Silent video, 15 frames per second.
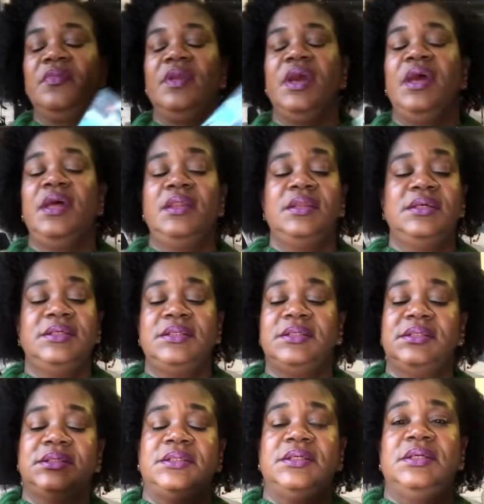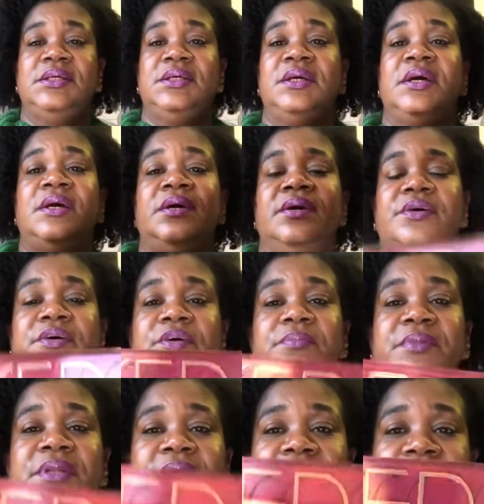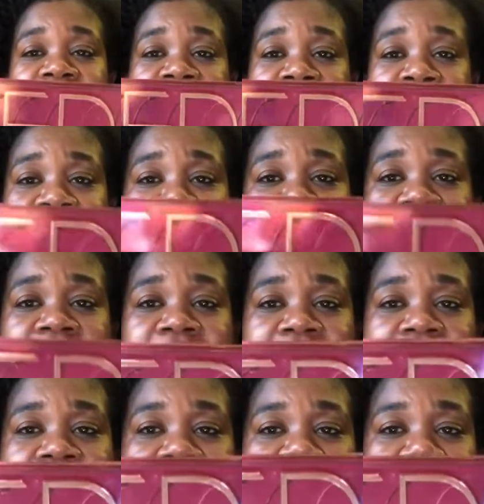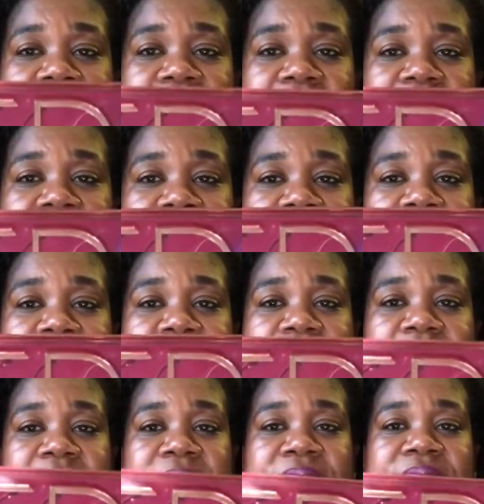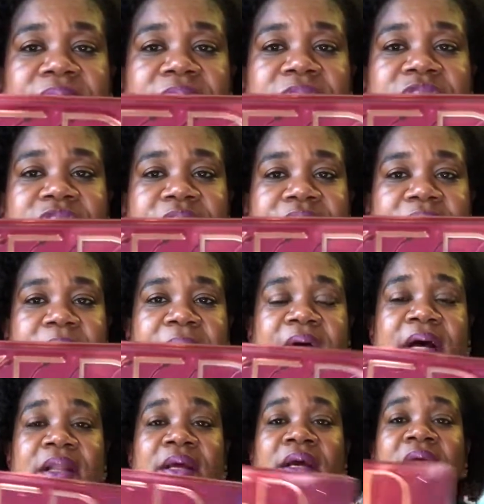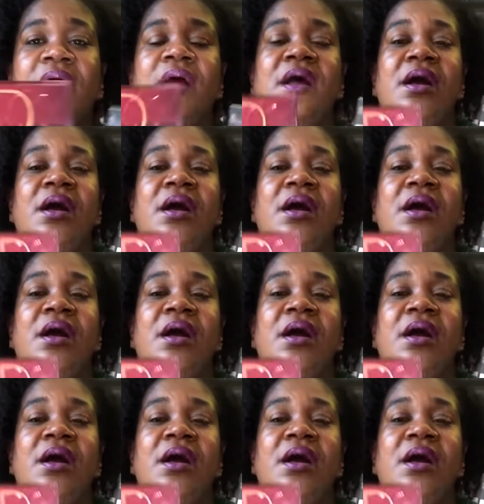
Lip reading: And this is the Urban Decay Naked Cherry palette.